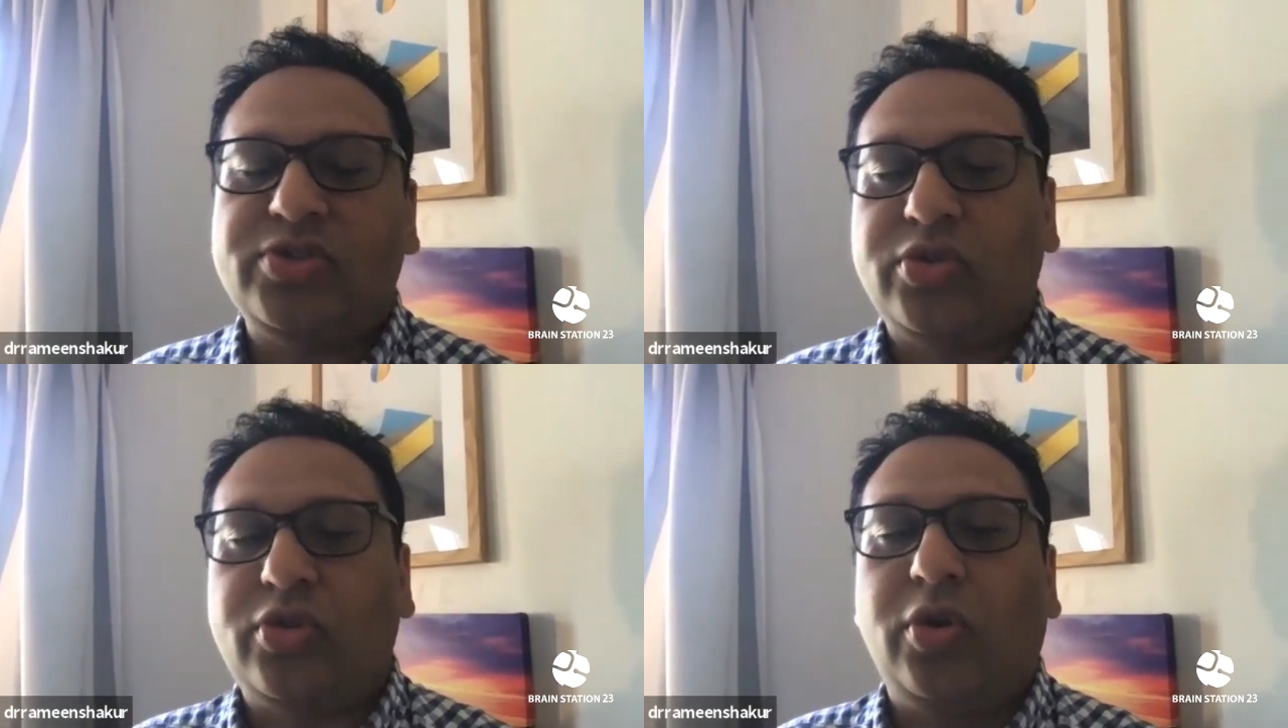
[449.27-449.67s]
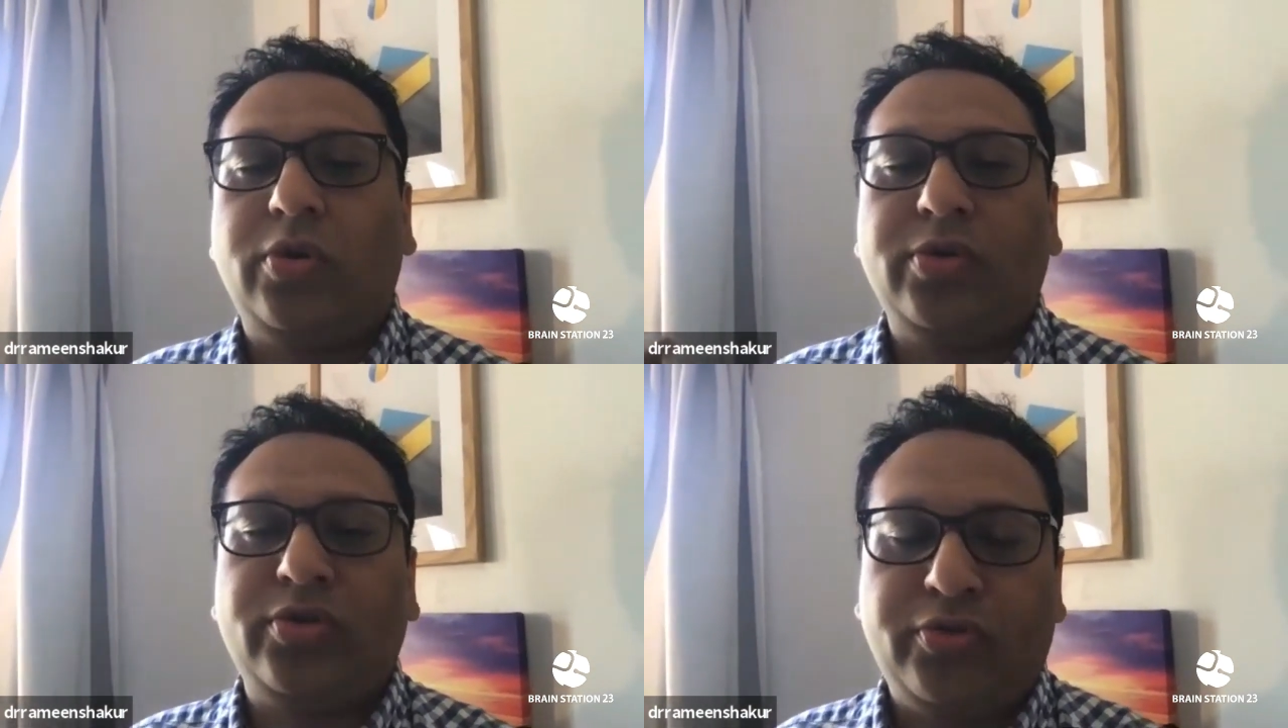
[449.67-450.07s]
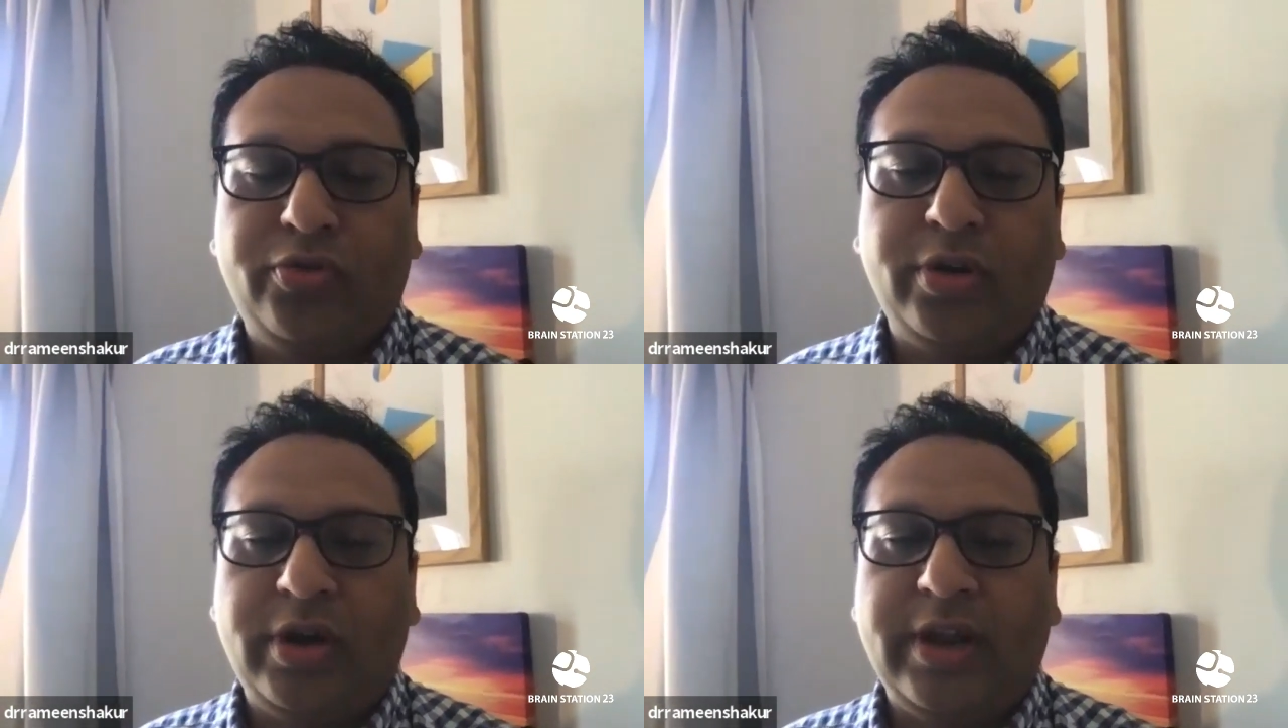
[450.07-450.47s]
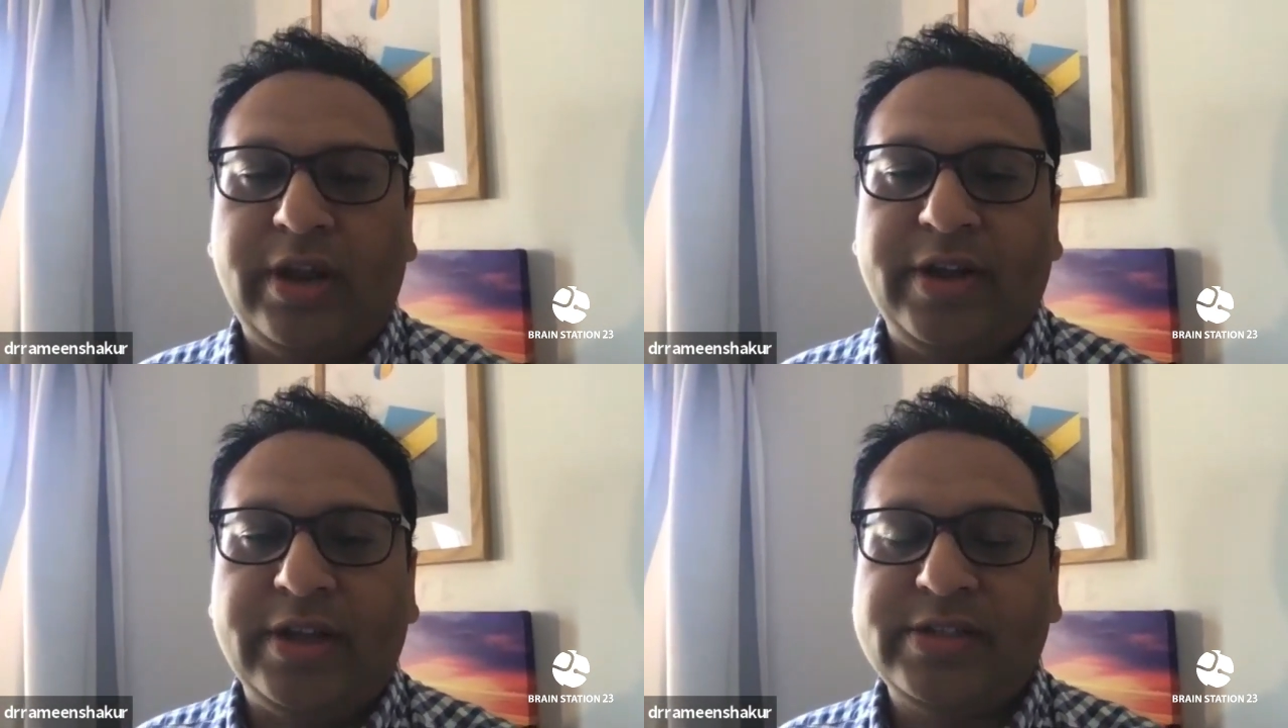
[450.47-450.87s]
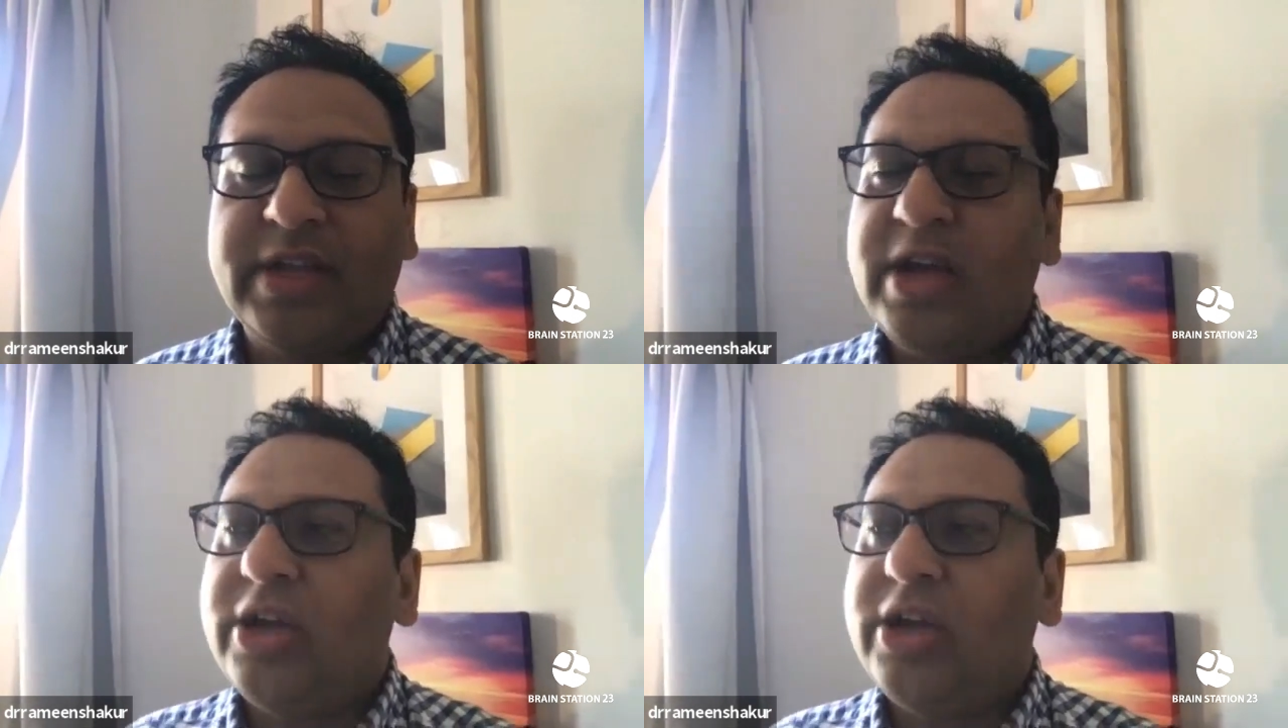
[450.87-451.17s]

to go to rural areas,